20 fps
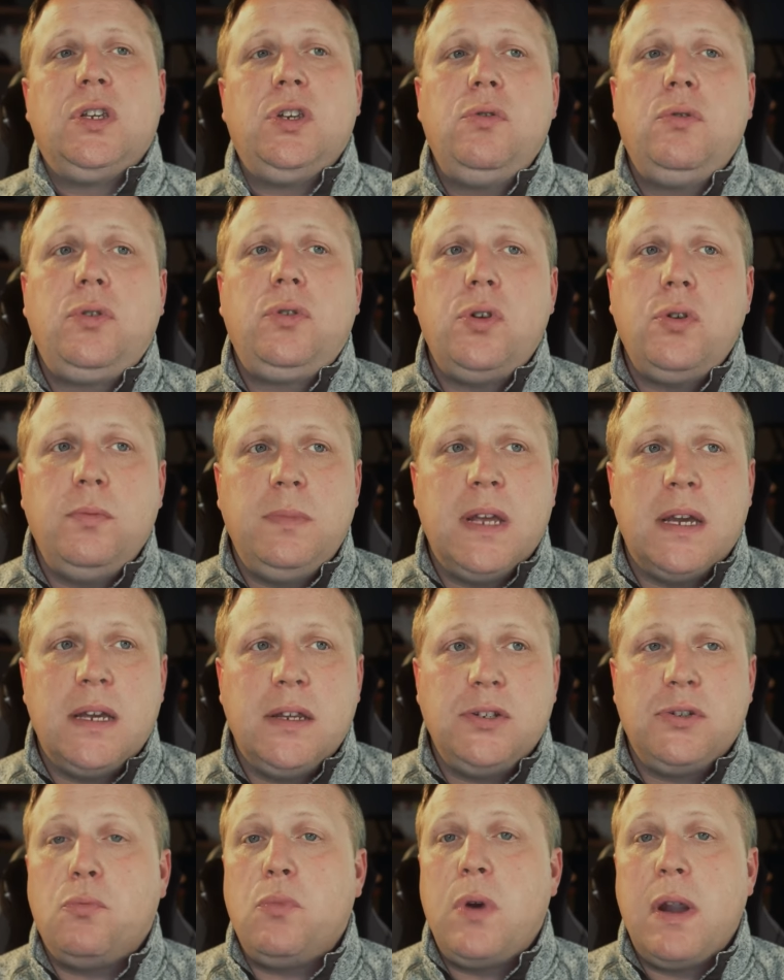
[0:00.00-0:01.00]
YouTube
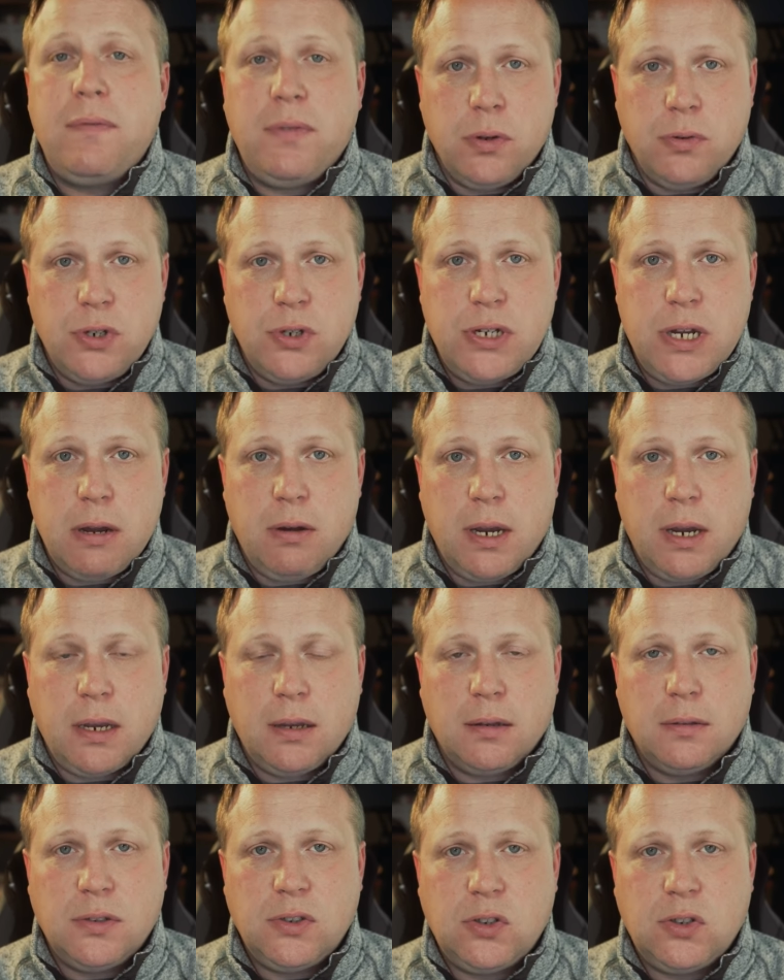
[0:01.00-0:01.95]
does revenue sharing.